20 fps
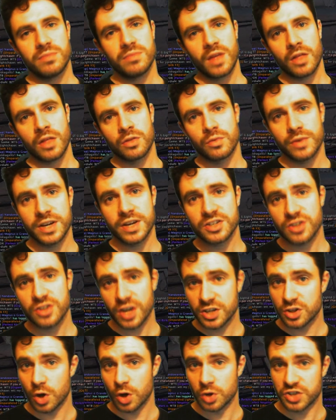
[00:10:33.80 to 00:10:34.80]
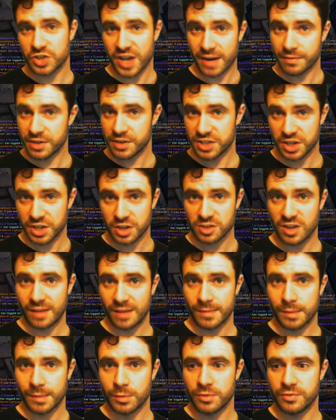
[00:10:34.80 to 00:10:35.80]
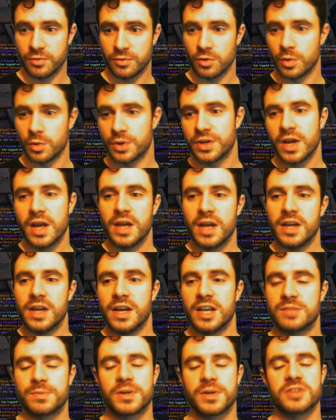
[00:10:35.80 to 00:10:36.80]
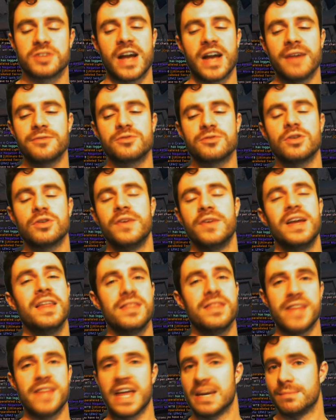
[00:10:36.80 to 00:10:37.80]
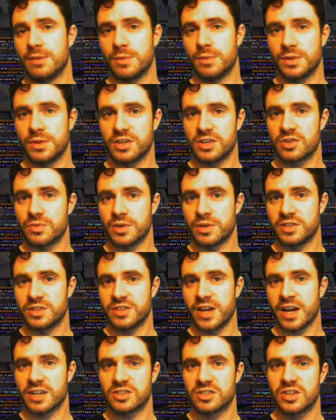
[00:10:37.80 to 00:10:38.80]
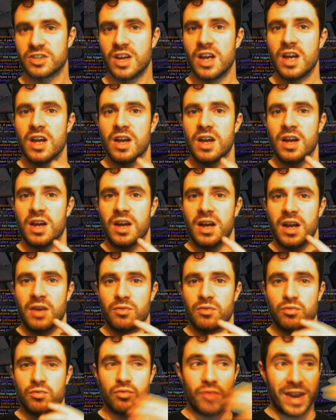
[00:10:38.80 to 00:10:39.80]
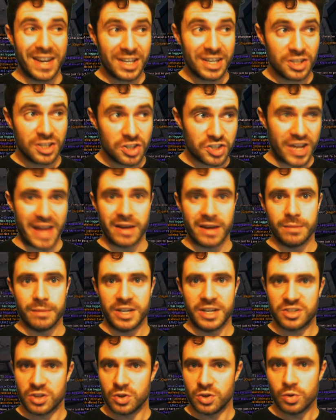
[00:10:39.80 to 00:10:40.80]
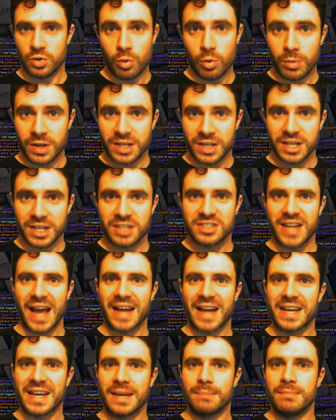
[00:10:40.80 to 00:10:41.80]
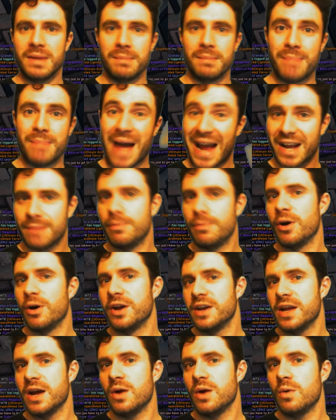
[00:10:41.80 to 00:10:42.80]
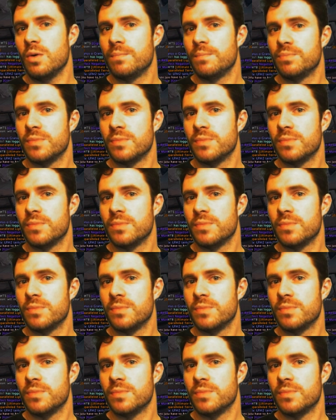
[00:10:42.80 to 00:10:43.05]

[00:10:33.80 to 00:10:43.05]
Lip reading: The reason I dodge every single time I move forward is because after I've hit the enemy with these 3 attacks, ranged enemies are normally attacking me back by now.